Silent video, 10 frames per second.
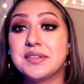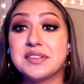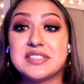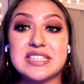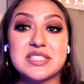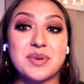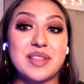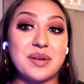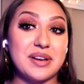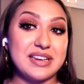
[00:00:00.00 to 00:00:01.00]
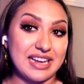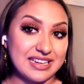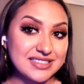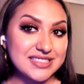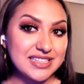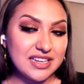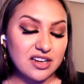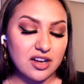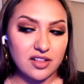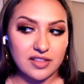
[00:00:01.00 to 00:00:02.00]
The scenes where they were
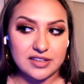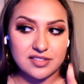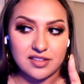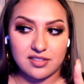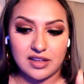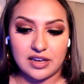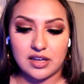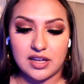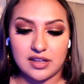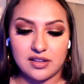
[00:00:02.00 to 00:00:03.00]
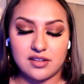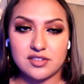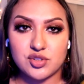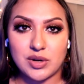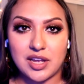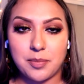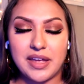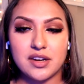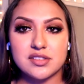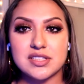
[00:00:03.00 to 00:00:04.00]
dancing on like this like uh, truck
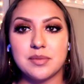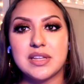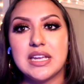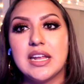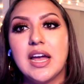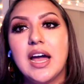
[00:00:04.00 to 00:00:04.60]
bed or something.